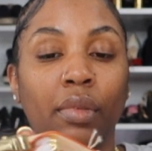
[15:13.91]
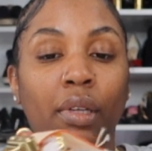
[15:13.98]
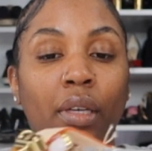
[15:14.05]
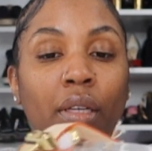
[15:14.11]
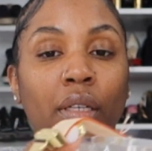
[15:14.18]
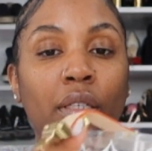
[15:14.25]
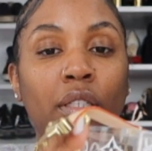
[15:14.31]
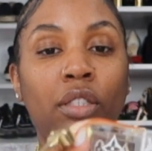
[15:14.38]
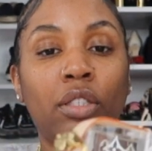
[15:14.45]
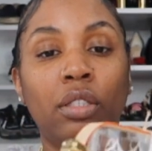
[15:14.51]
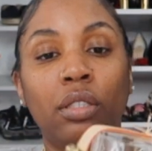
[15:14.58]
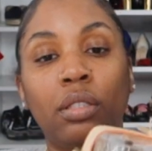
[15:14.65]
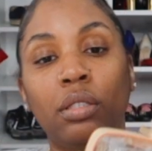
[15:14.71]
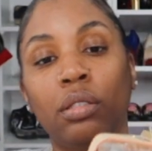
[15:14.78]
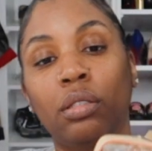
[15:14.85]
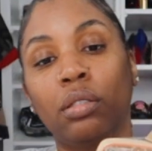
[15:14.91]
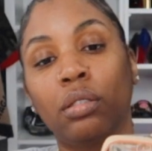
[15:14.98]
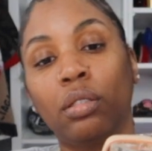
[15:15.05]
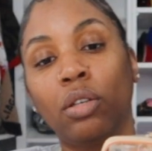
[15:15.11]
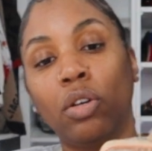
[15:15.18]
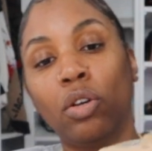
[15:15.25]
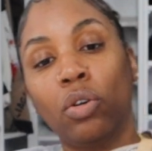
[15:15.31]
It is
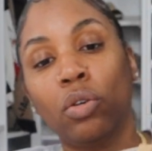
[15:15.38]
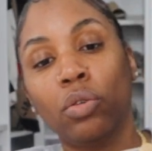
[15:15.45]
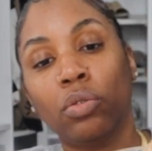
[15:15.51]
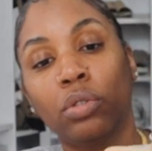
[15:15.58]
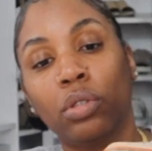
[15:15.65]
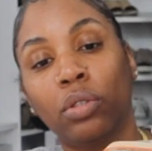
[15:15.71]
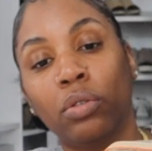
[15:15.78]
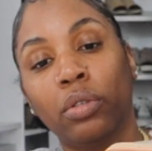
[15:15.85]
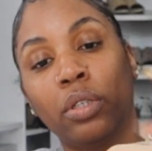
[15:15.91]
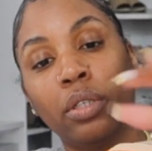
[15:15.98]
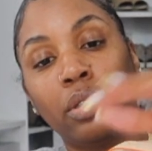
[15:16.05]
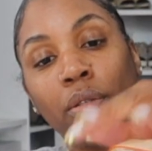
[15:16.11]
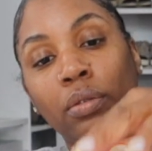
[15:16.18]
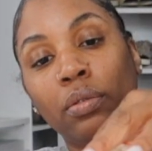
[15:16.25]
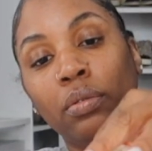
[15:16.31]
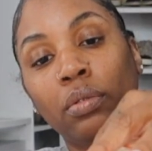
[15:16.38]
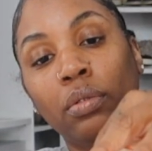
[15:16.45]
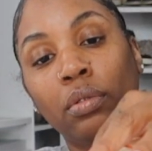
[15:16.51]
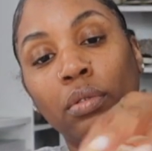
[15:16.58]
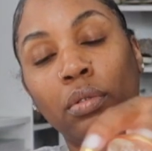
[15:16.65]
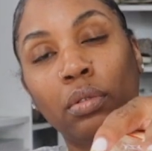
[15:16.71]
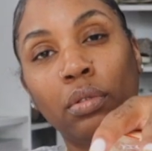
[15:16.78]
so cute.
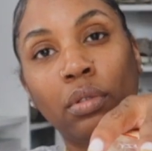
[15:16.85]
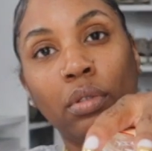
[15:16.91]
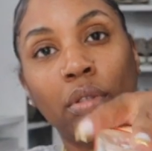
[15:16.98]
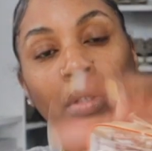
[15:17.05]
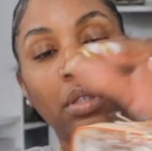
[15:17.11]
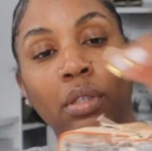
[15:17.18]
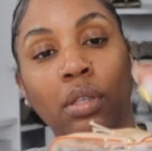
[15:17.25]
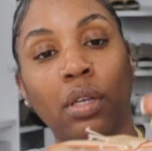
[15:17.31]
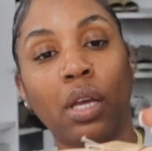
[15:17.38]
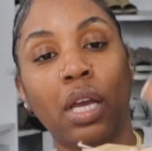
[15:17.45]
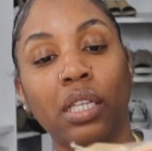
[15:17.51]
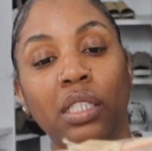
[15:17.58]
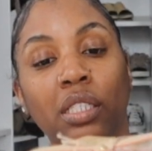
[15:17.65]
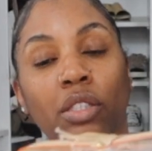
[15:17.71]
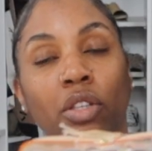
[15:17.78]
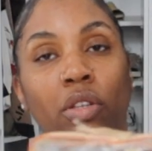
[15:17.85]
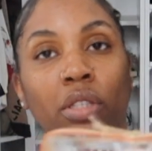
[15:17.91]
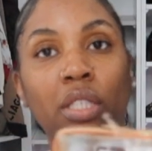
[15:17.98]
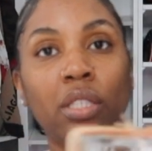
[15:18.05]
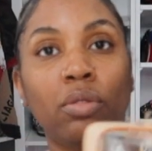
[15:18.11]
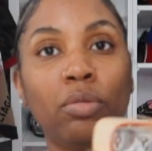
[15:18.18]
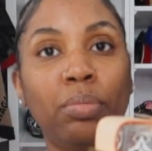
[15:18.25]
I just thought
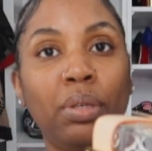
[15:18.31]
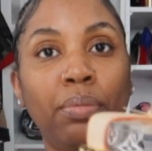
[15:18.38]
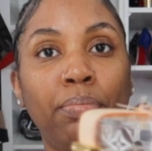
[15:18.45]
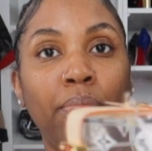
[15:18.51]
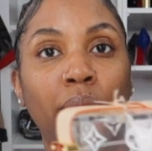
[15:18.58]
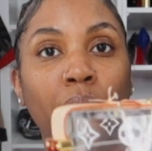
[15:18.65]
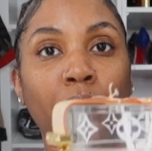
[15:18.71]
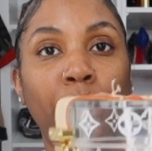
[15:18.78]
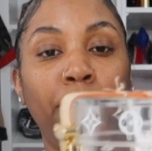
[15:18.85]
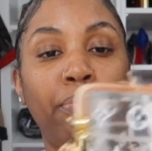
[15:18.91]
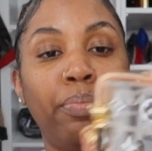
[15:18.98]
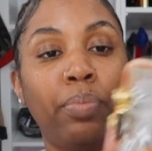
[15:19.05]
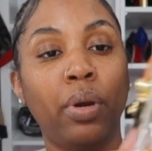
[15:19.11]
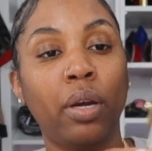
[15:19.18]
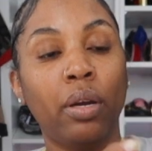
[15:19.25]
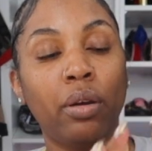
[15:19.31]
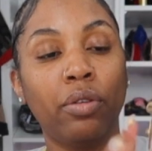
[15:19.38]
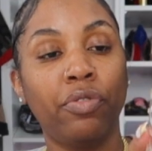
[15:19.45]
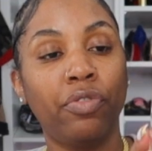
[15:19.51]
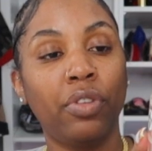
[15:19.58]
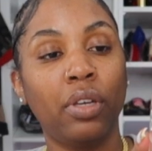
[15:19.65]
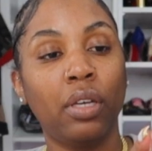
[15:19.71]
this would be
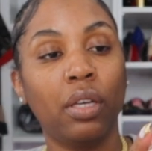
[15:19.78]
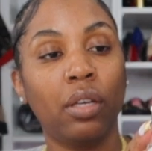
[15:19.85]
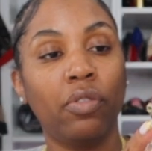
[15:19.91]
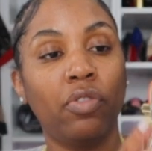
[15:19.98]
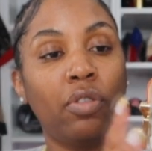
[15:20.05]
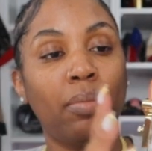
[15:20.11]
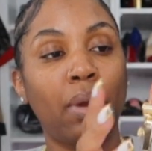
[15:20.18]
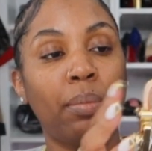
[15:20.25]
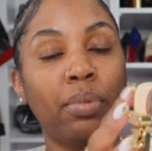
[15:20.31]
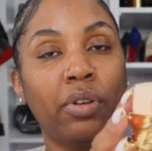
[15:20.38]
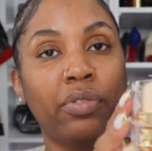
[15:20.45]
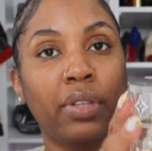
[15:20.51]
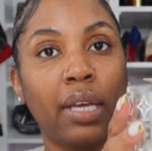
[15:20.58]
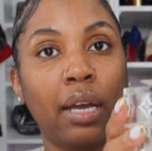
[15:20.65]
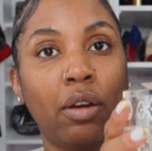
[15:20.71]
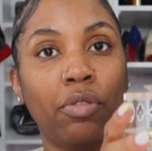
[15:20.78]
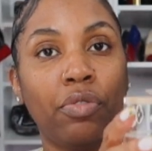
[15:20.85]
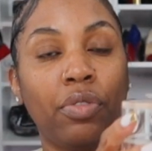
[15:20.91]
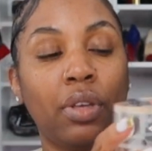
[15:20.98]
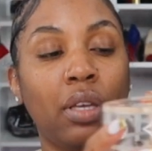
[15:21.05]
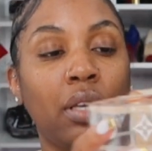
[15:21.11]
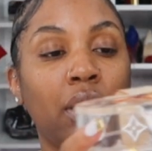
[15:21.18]
perfect for my birthday
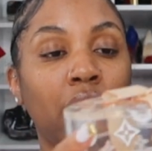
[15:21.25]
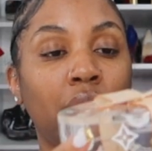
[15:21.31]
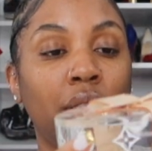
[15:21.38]
outfit.